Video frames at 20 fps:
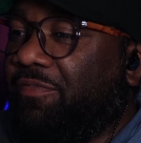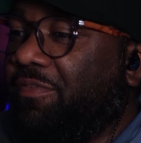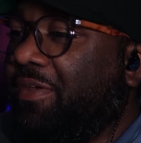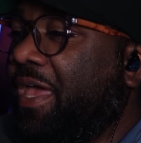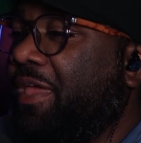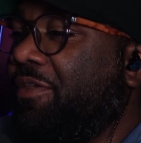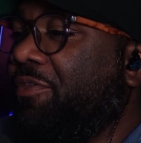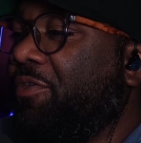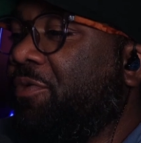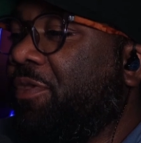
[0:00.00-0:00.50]
of
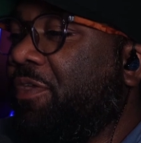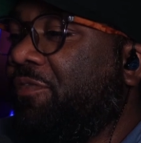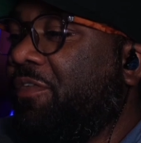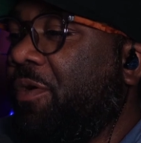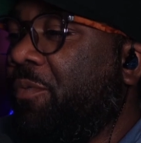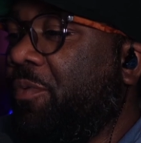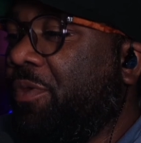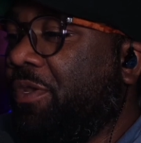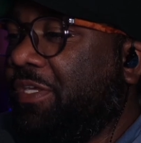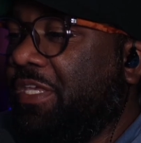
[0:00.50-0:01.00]
not knowing if
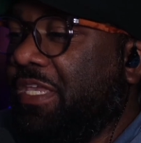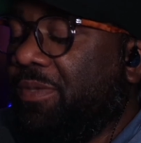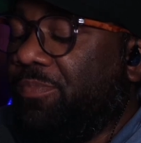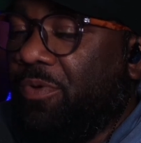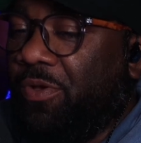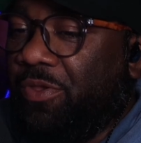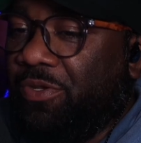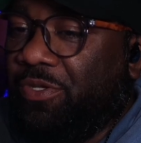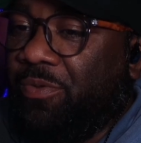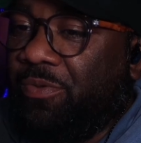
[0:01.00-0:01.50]
I want to
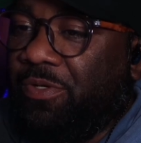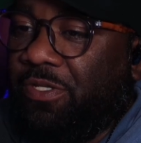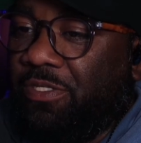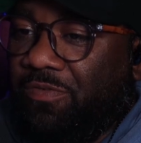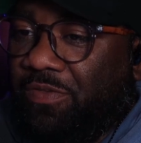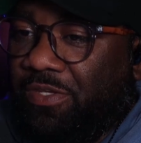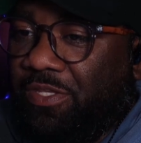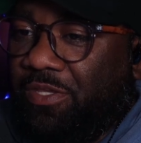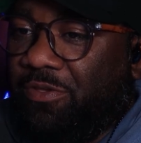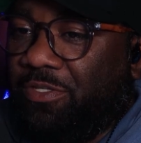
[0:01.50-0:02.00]
keep on doing
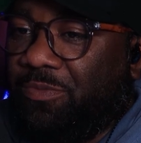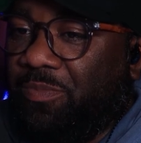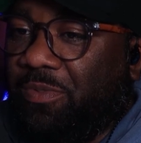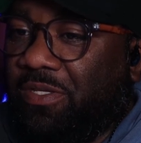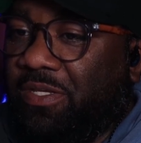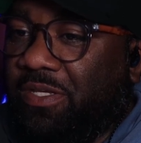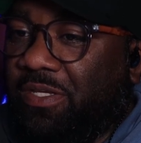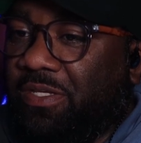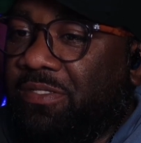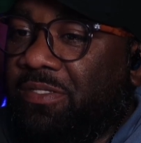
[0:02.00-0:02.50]
these videos,
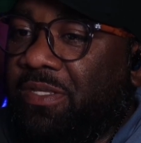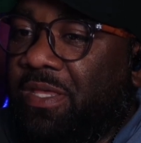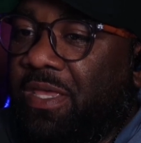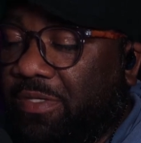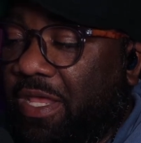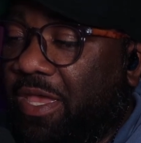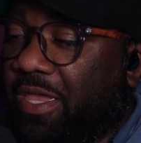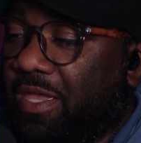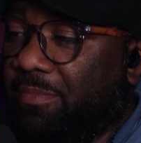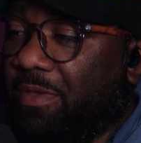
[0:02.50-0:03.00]
because
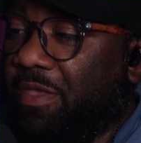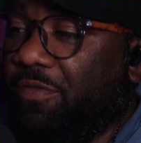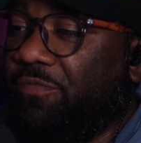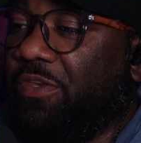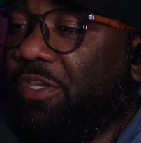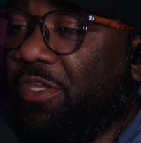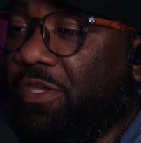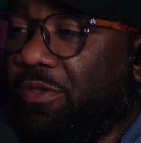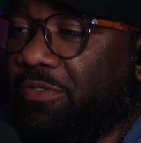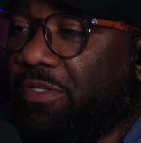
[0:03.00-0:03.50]
now in my
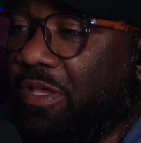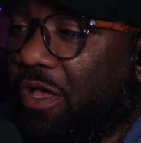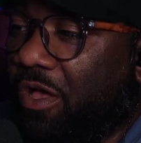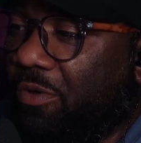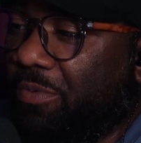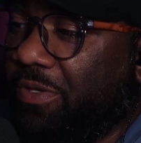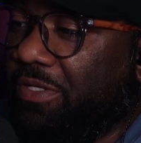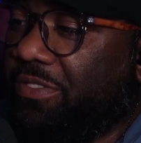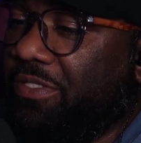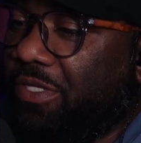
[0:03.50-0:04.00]
videos, I
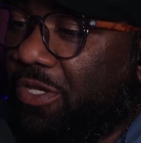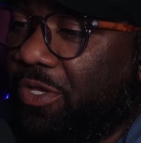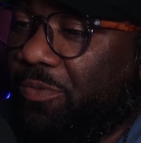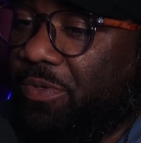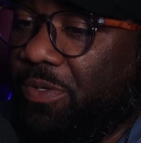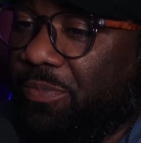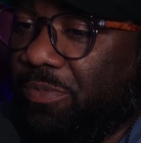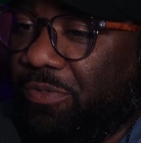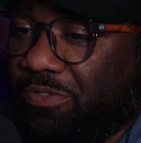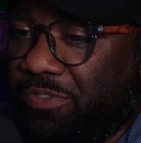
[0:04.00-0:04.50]
always tell
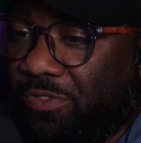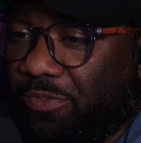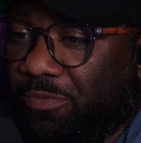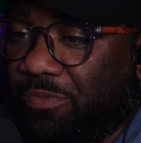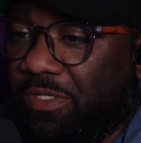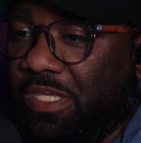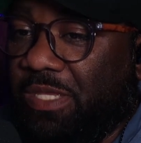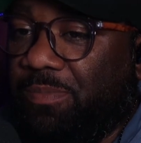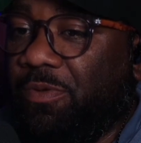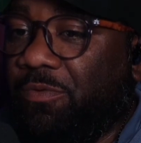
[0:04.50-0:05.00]
people to
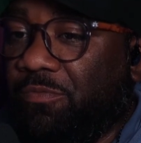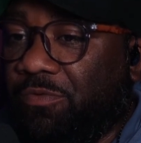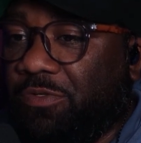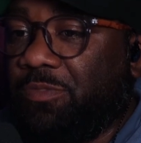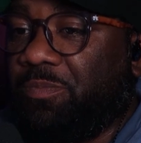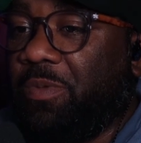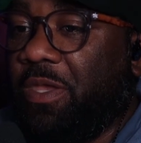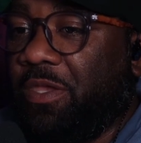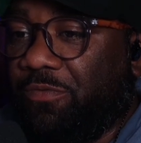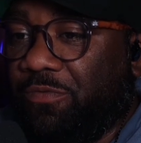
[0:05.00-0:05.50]
keep it
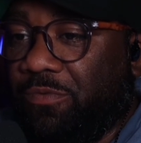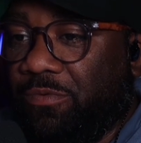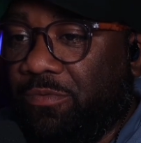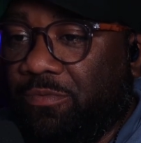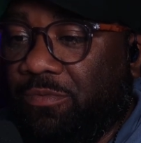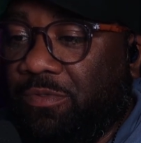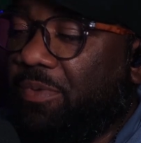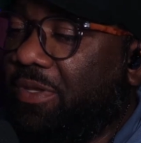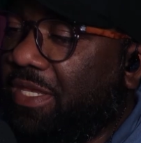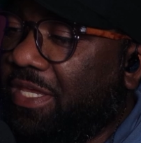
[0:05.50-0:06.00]
respectful.
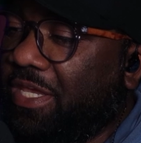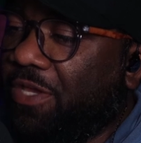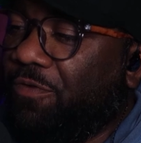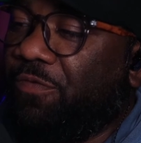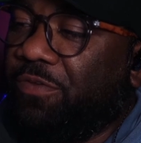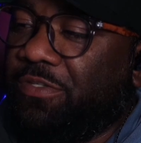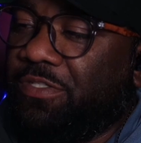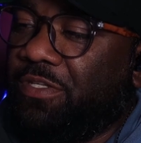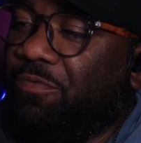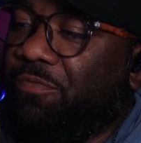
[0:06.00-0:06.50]
But here,
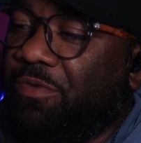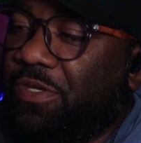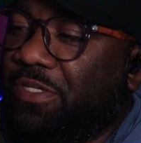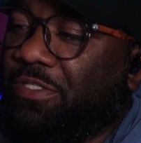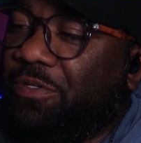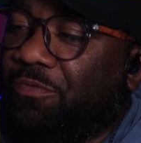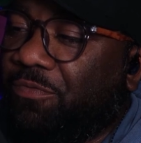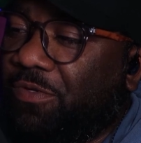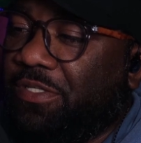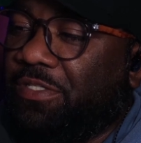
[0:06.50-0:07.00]
for some
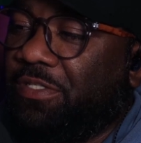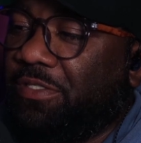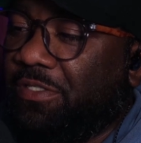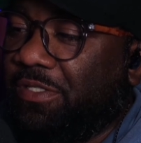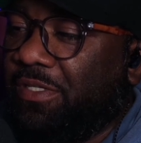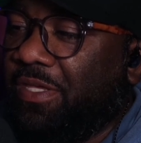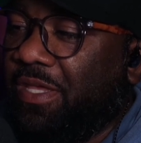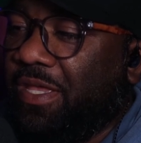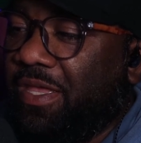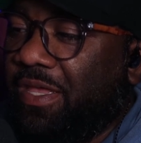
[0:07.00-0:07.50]
reason
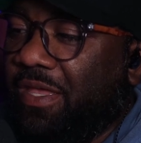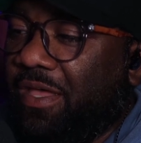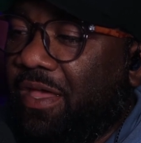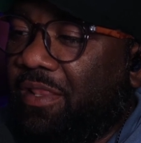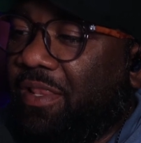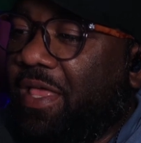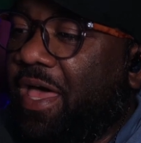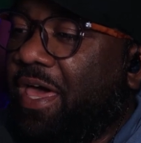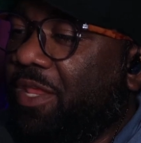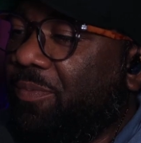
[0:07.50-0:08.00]
recently,
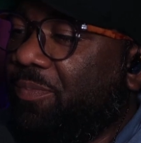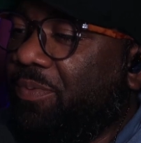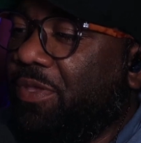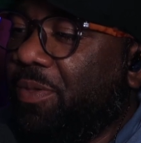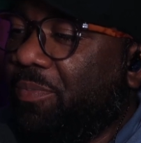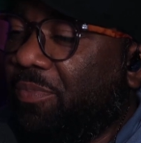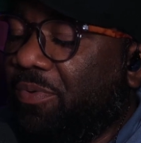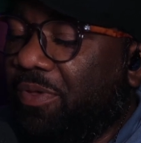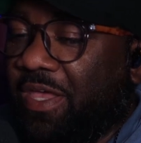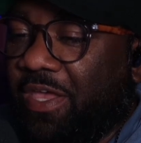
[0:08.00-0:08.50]
a lot of
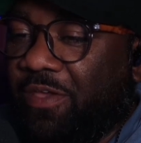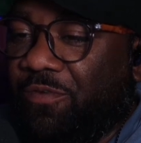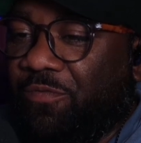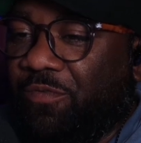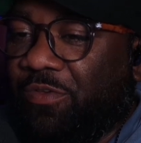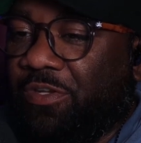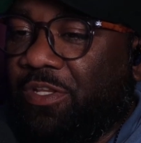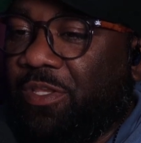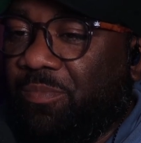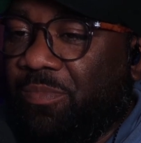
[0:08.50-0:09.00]
people have
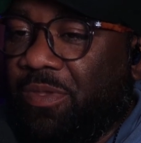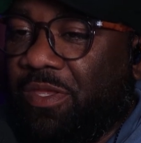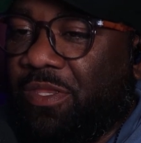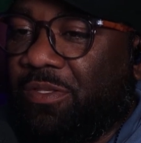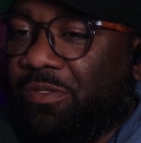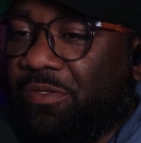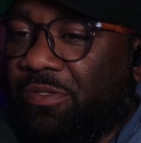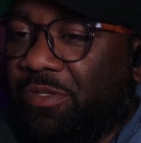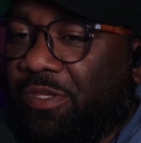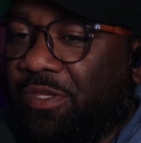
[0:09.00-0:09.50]
really
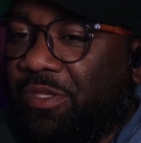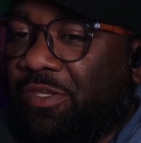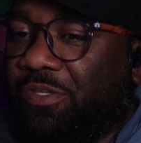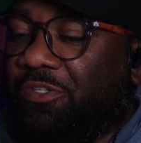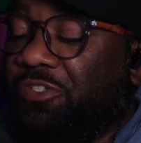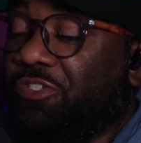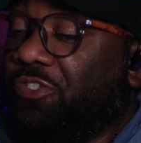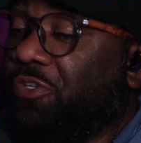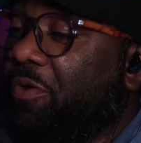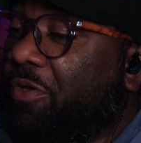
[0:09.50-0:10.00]
been
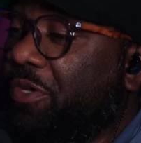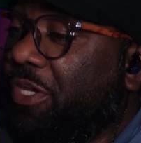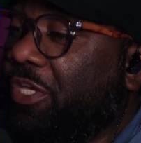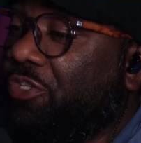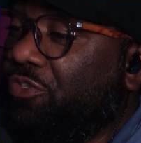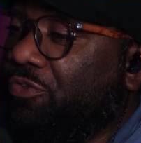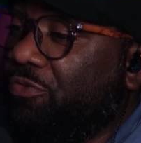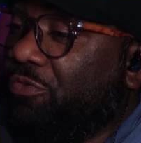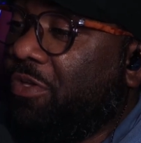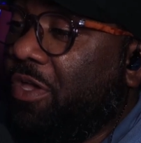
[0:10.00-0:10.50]
showing their
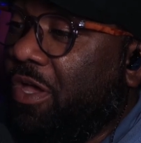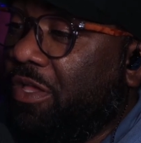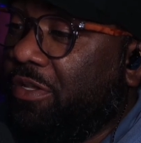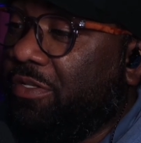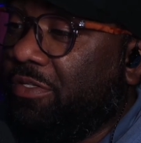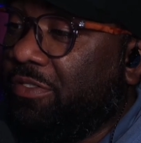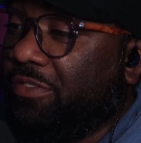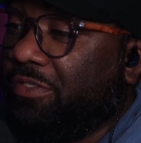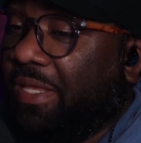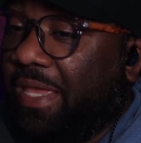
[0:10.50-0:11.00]
true
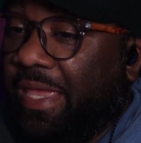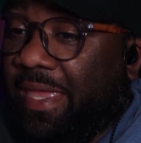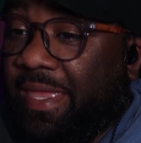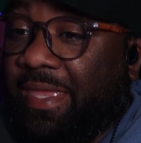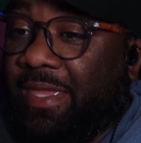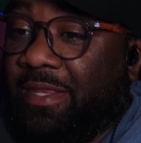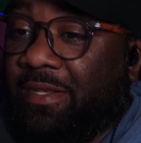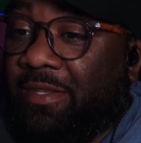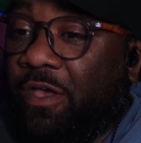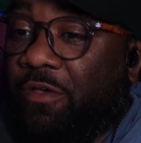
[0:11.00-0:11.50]
colors
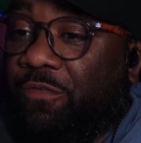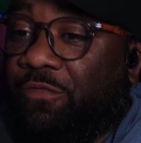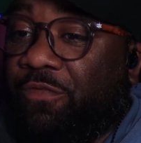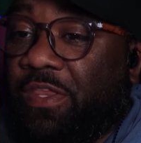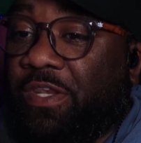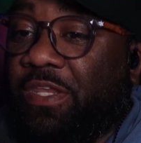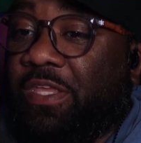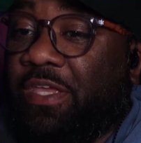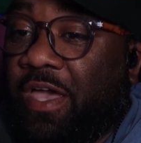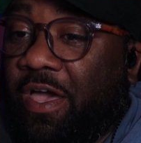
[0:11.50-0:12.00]
and
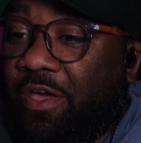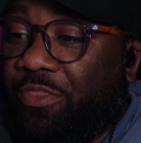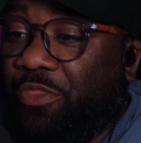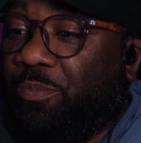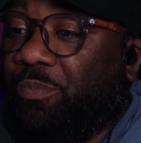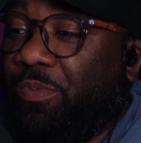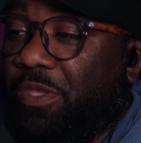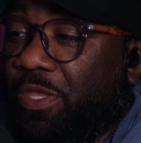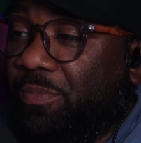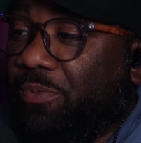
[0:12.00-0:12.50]
offending other
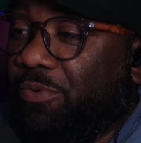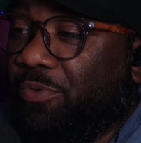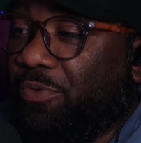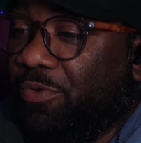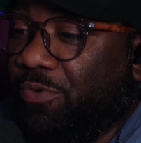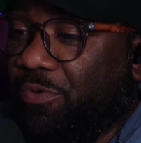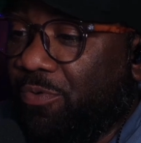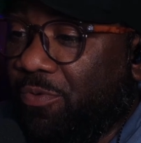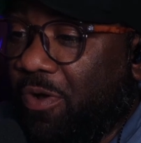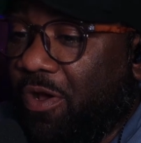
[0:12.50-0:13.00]
people
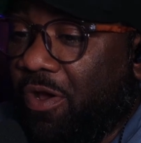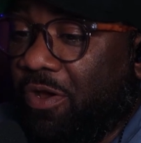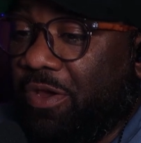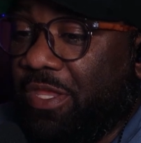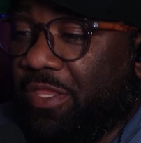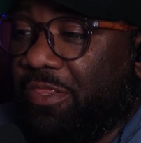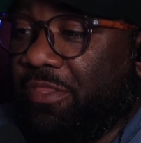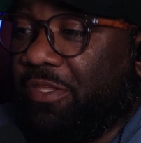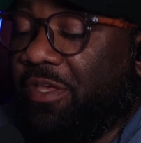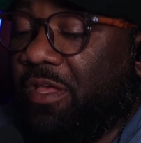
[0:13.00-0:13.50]
who are
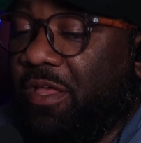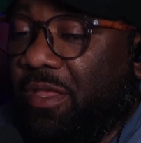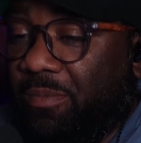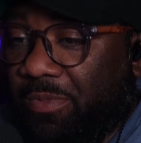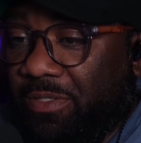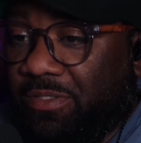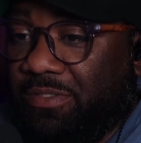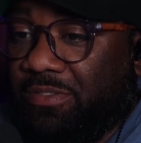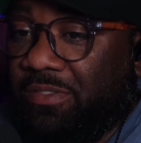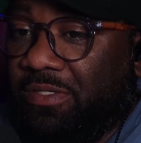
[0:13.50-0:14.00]
in the
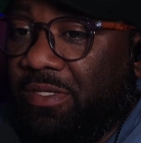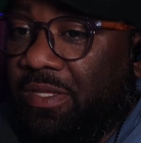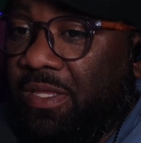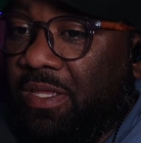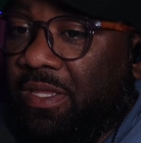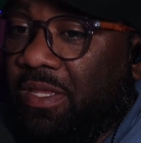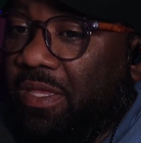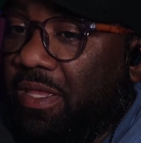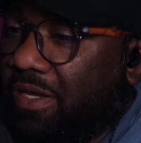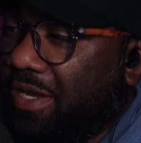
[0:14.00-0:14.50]
comments.
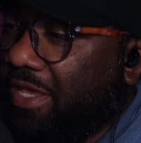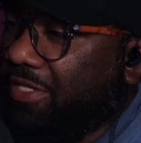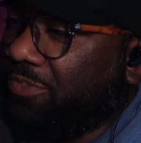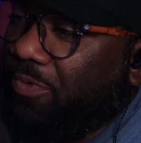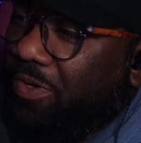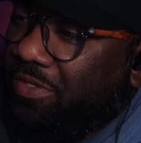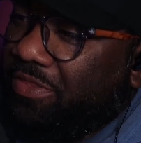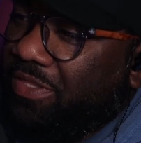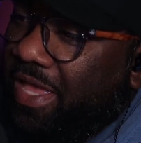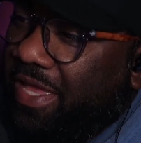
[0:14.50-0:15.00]
And that's
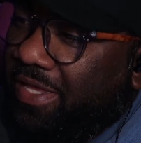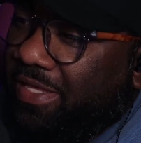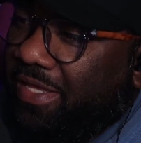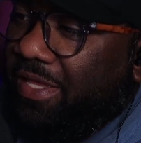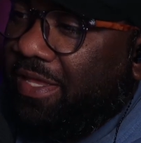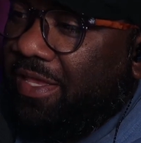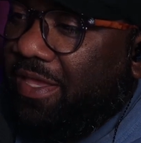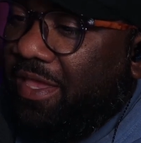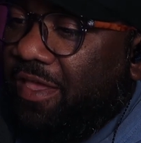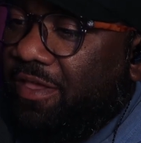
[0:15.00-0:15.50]
one thing I
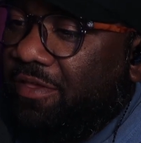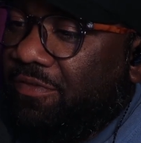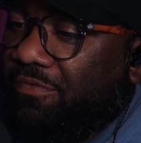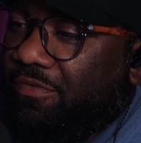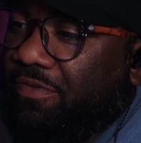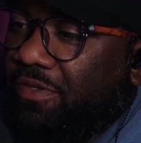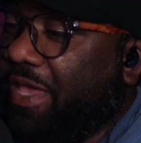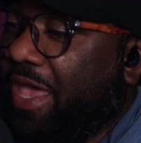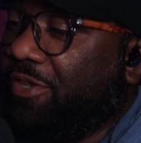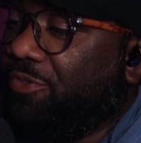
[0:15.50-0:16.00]
can't
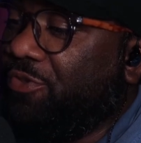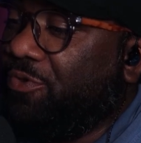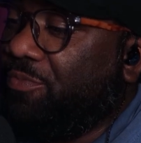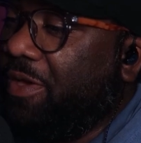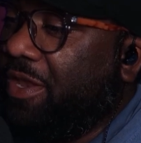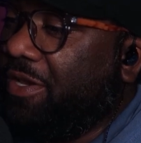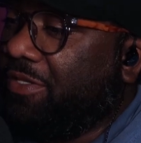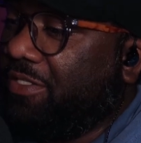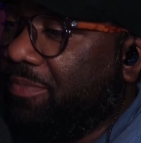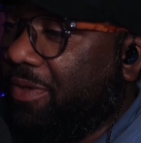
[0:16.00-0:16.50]
have. Now, I do
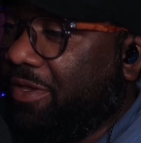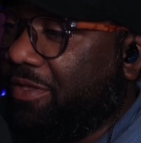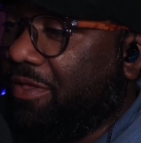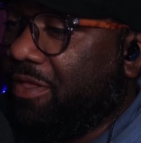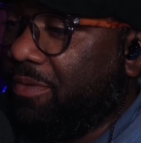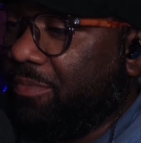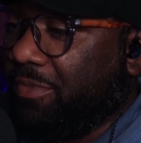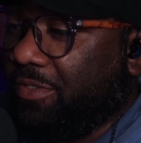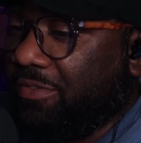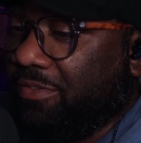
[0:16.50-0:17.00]
monitor my
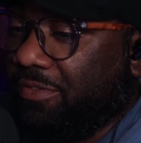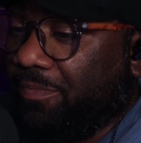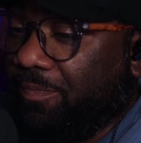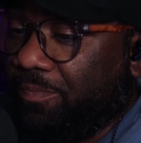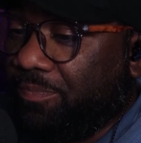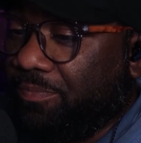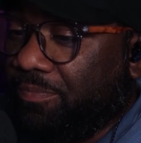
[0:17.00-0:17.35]
comments.